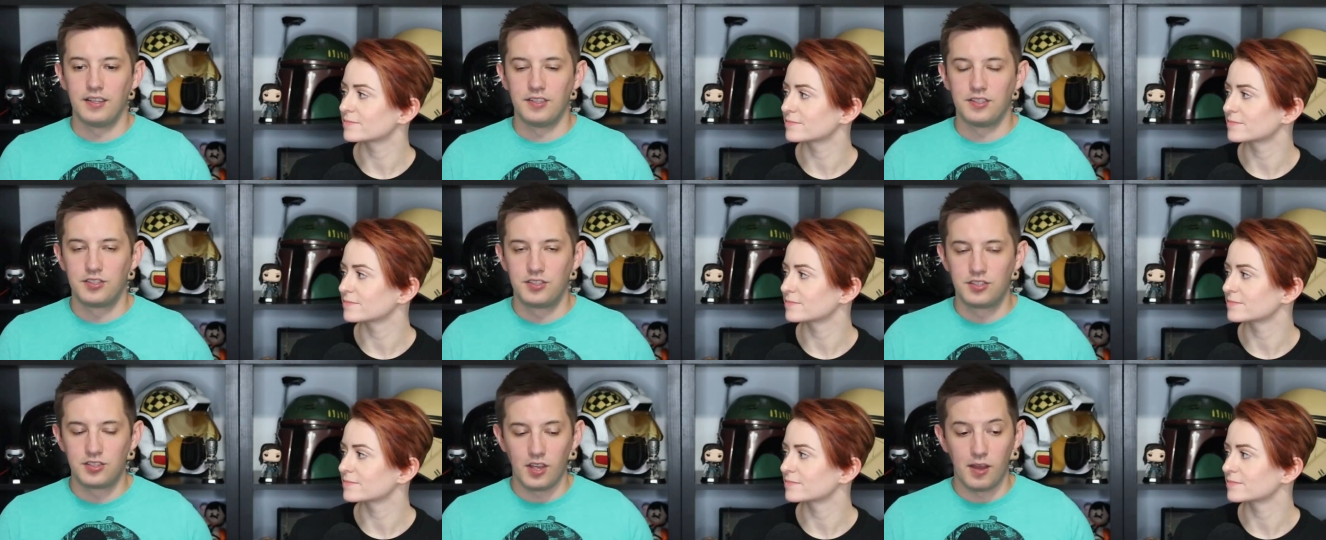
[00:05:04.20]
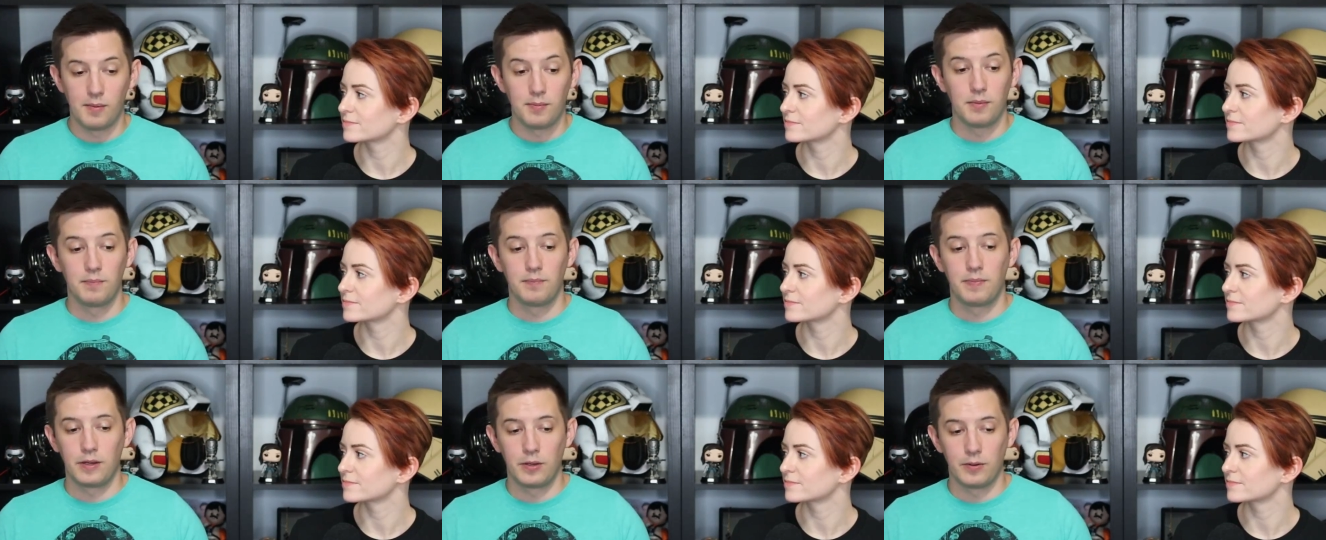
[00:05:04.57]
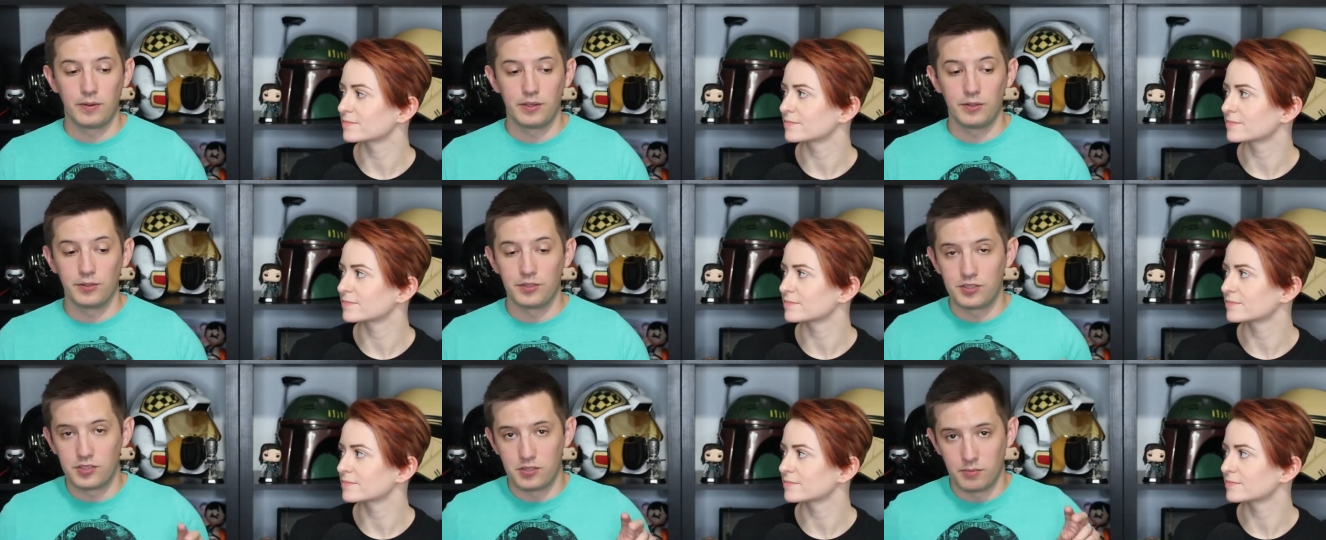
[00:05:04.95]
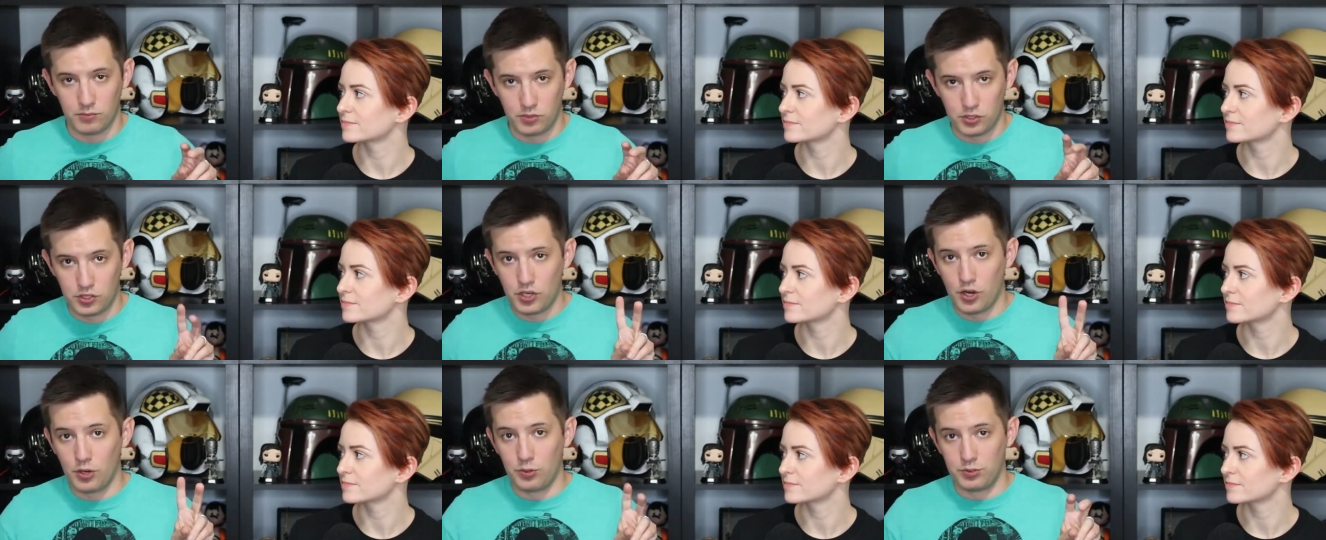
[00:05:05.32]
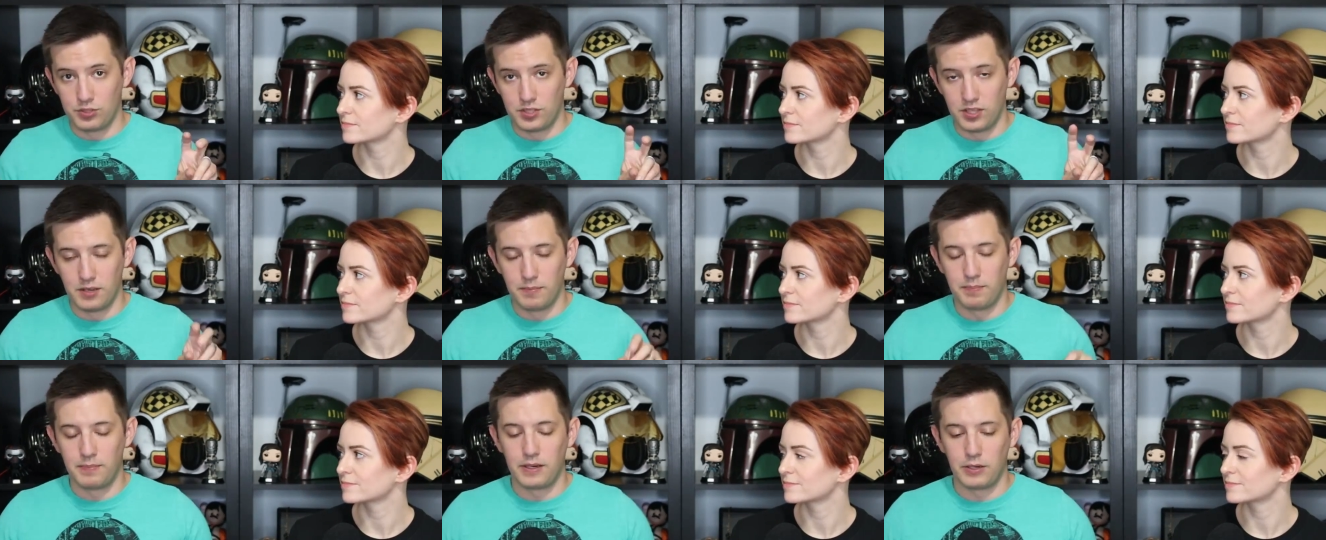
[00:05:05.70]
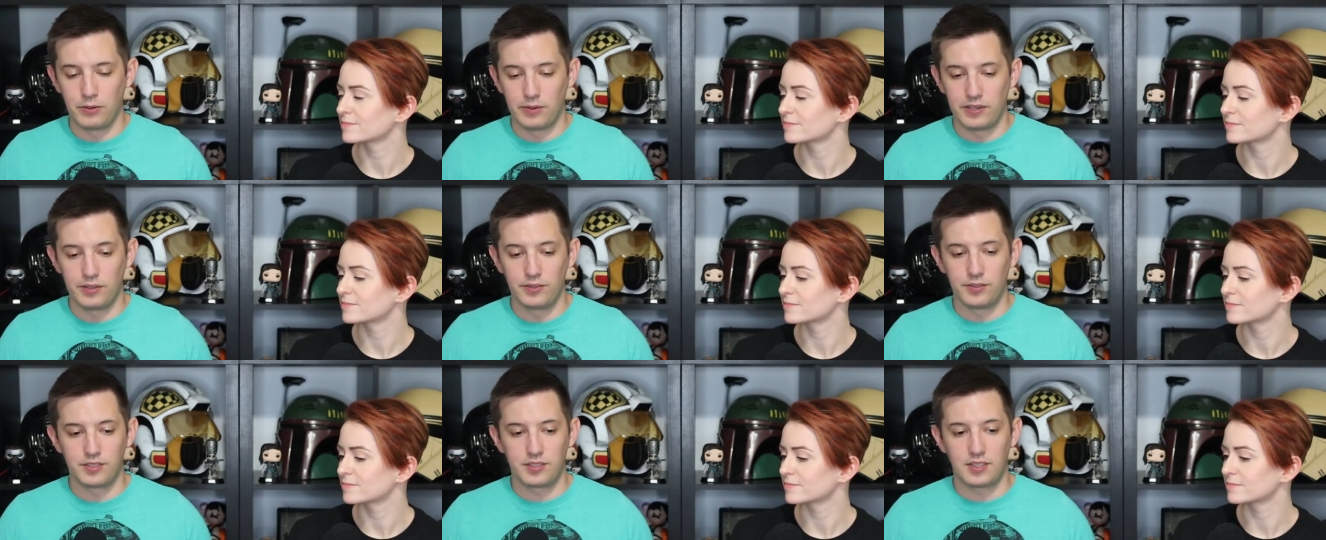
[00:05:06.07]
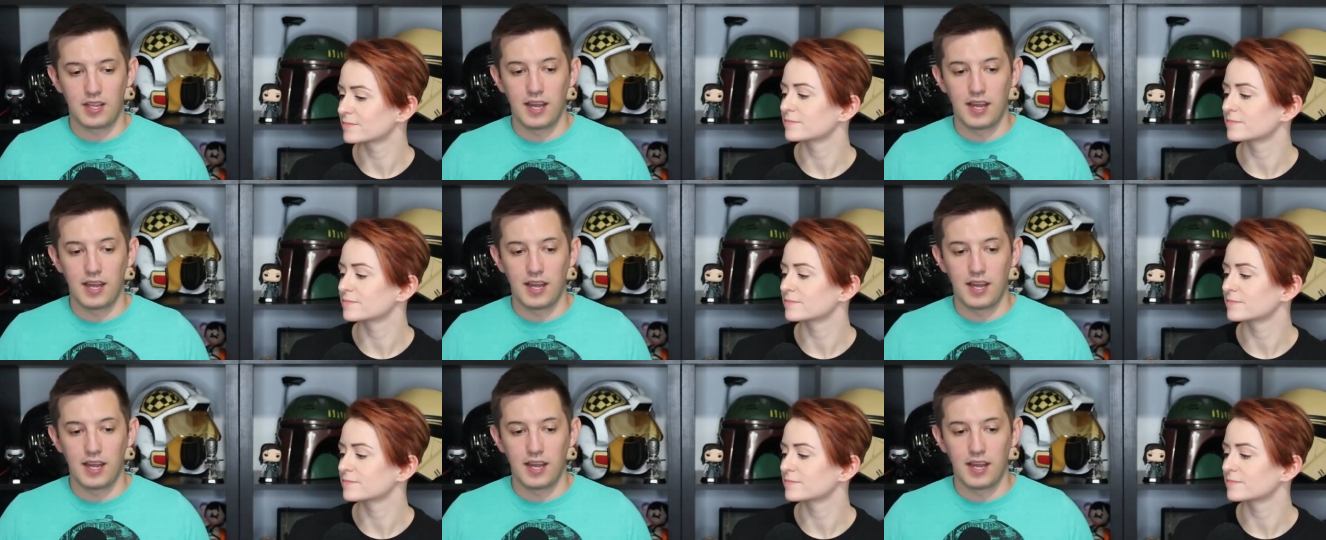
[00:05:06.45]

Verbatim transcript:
Speaker 1: some Imperials, some chosen Imperials,